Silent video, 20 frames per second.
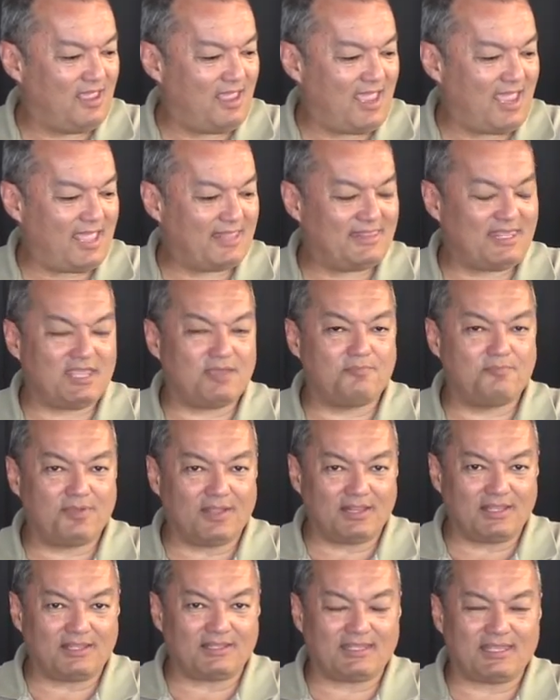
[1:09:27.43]
And the
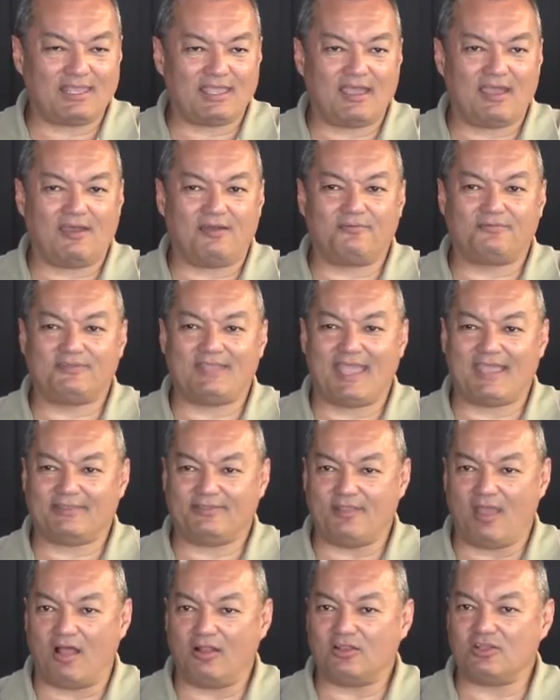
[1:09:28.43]
ability of
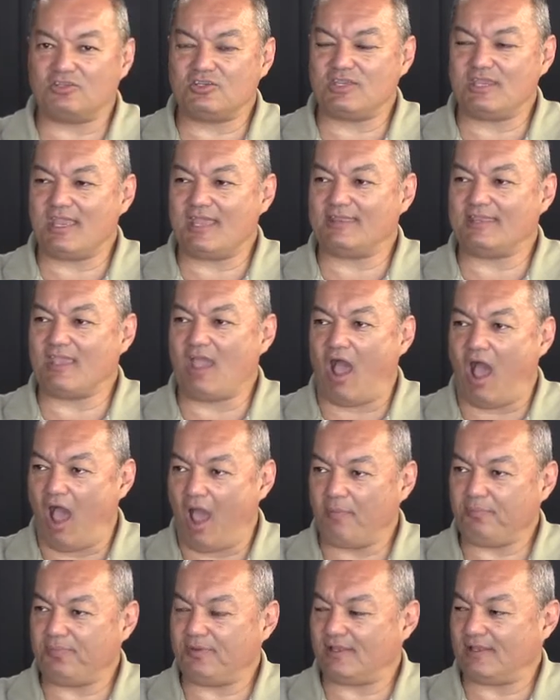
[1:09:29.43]
technology and the
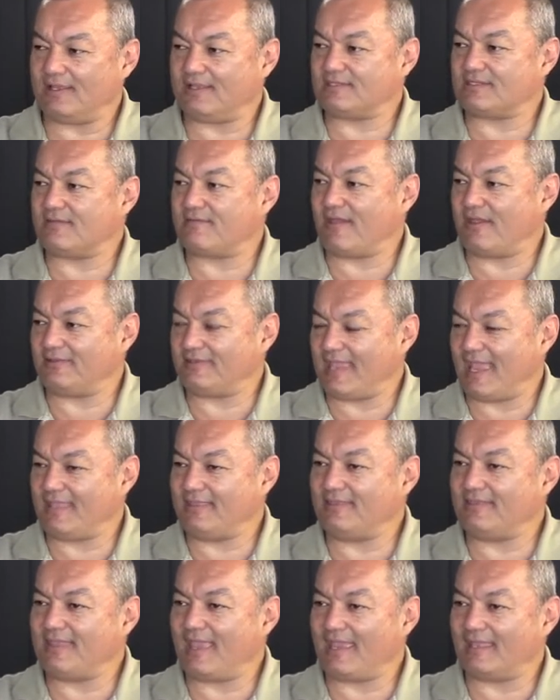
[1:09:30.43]
opulence of our
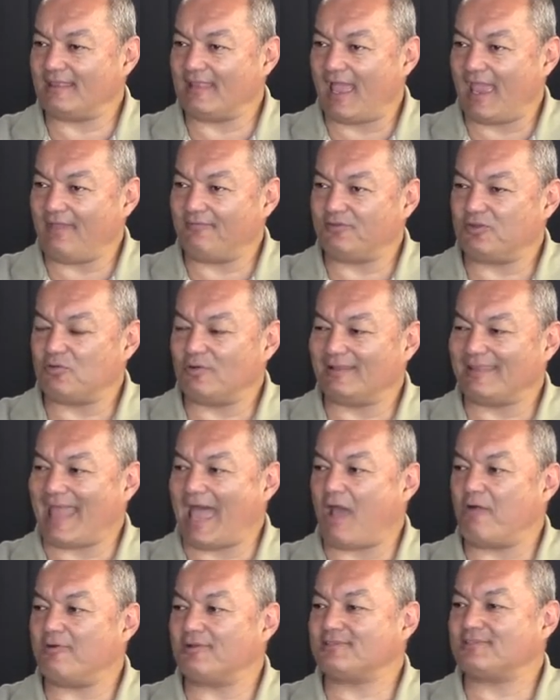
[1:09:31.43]
day-to-day life to
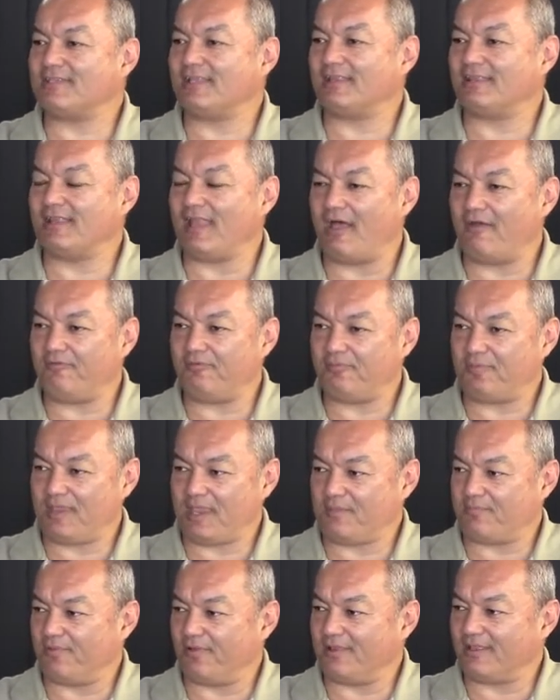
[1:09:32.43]
allow us to love
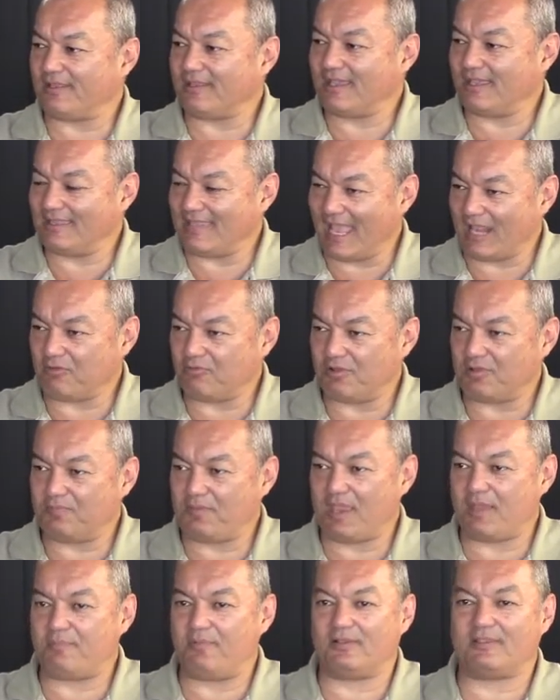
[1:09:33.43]
people, connect
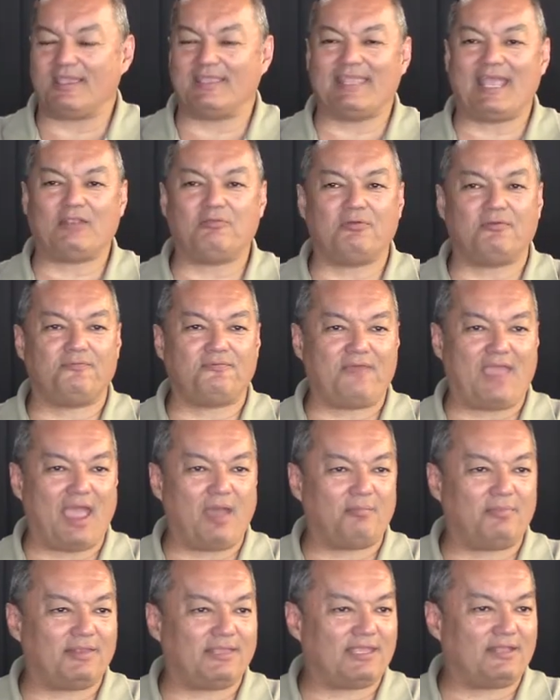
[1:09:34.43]
with
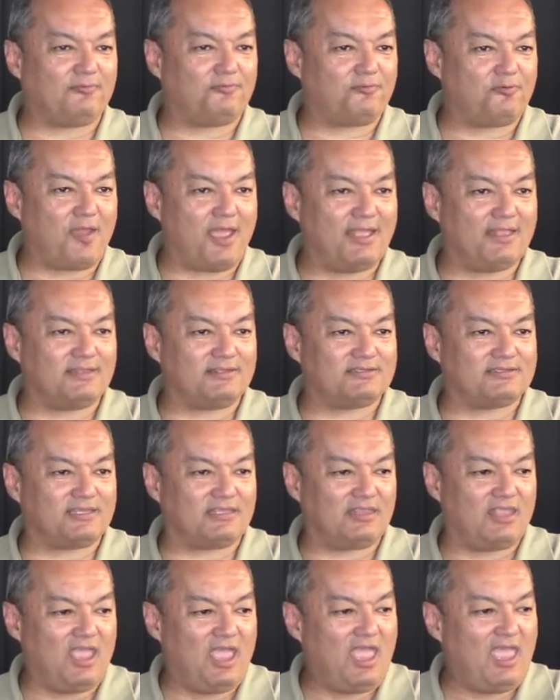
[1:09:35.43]
family and friends
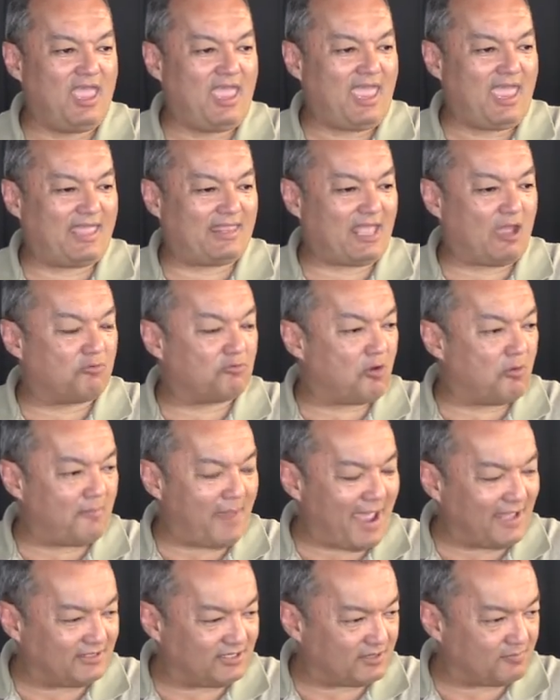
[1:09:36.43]
and our
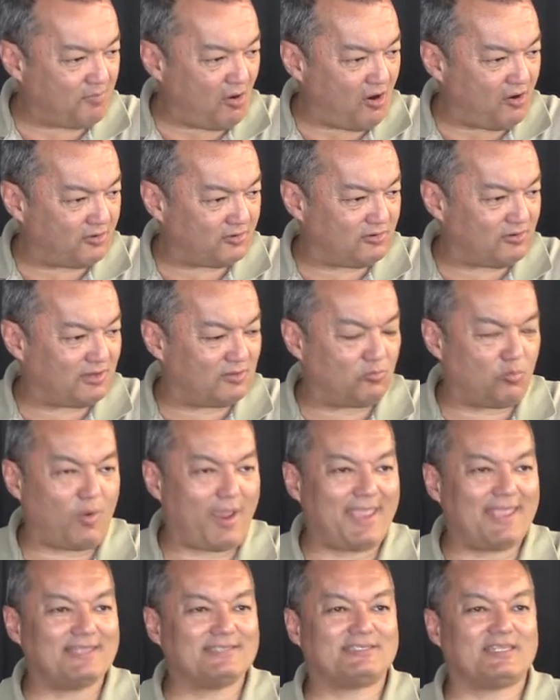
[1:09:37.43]
romantic partner in
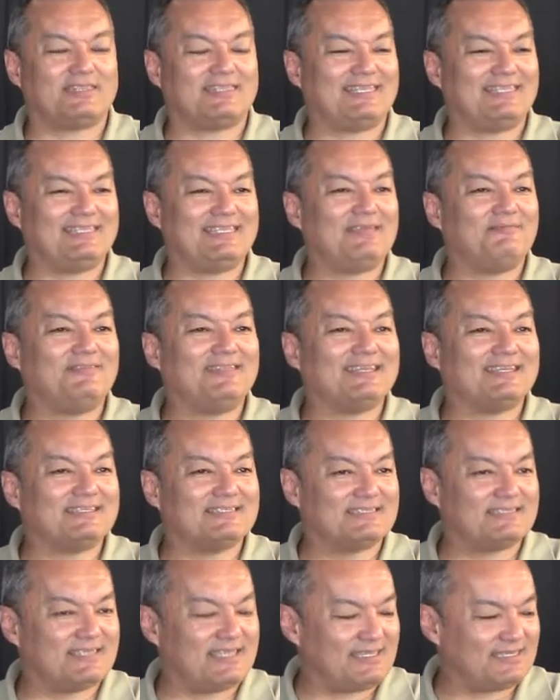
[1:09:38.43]
ways that didn't even
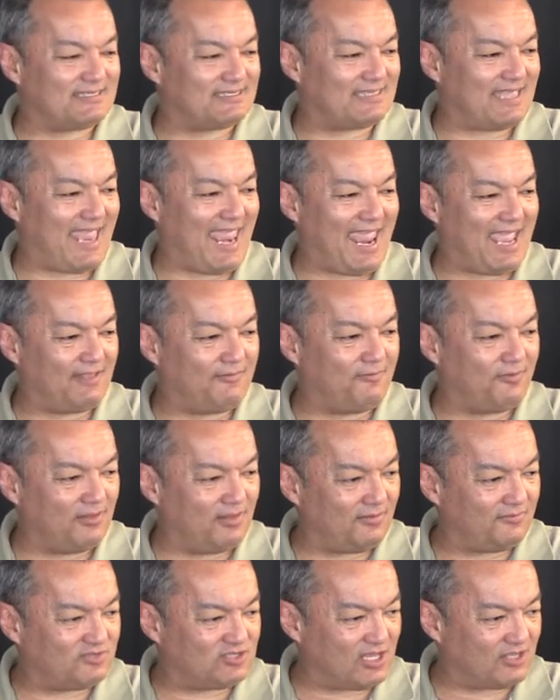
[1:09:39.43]
exist a
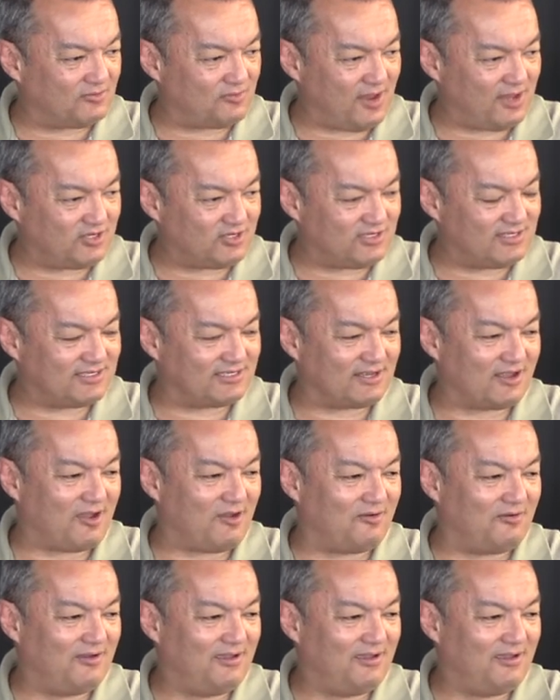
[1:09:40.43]
handful of generations ago.